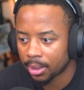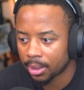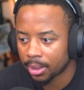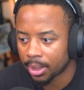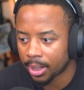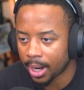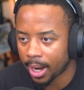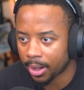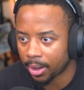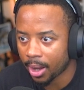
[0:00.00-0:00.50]

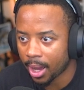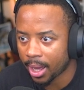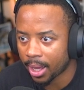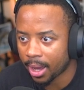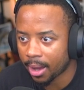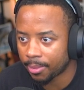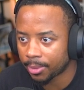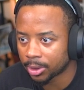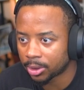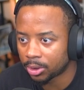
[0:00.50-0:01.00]
And
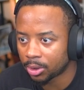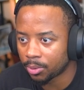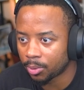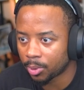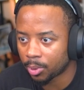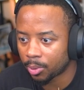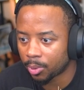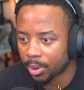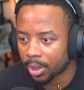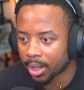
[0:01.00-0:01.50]
I'm
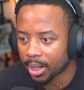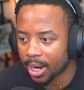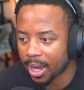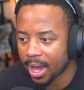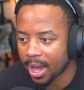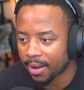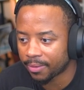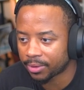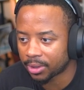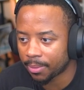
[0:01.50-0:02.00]
assuming we're going to
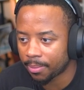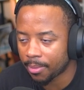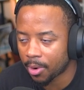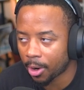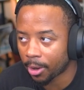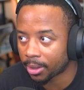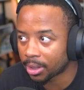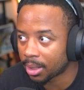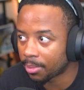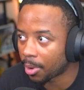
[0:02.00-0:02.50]
have to
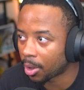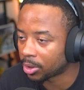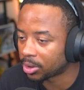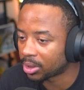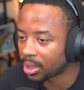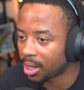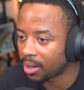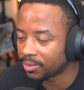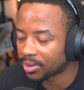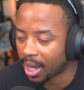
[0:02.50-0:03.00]
mark them
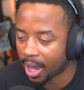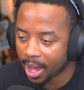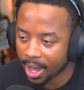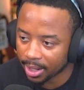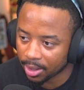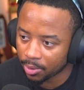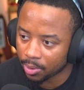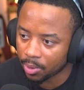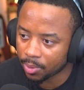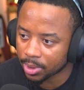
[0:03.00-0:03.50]
ourselves.
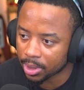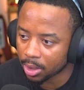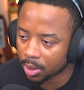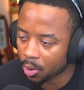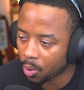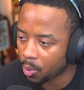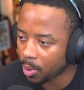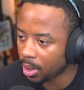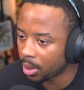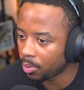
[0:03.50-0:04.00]
I don't know what the
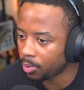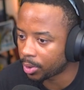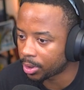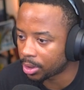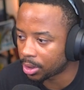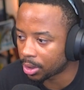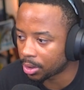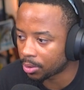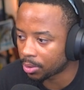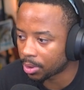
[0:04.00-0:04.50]
quill
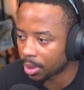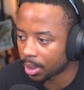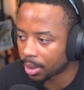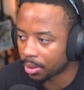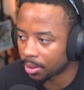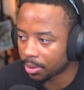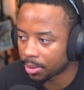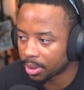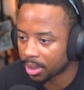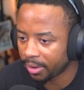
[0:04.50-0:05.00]
would do,
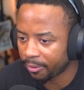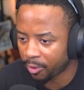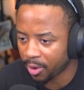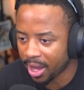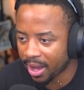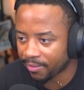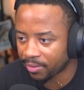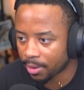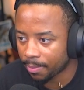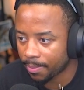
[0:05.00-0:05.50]
though, if we
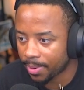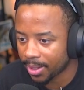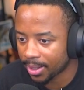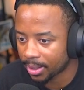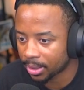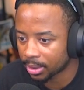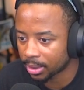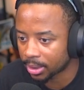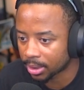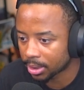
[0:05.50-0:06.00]
have the
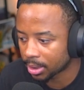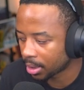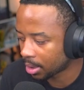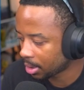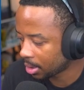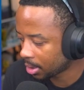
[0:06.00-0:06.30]
pins.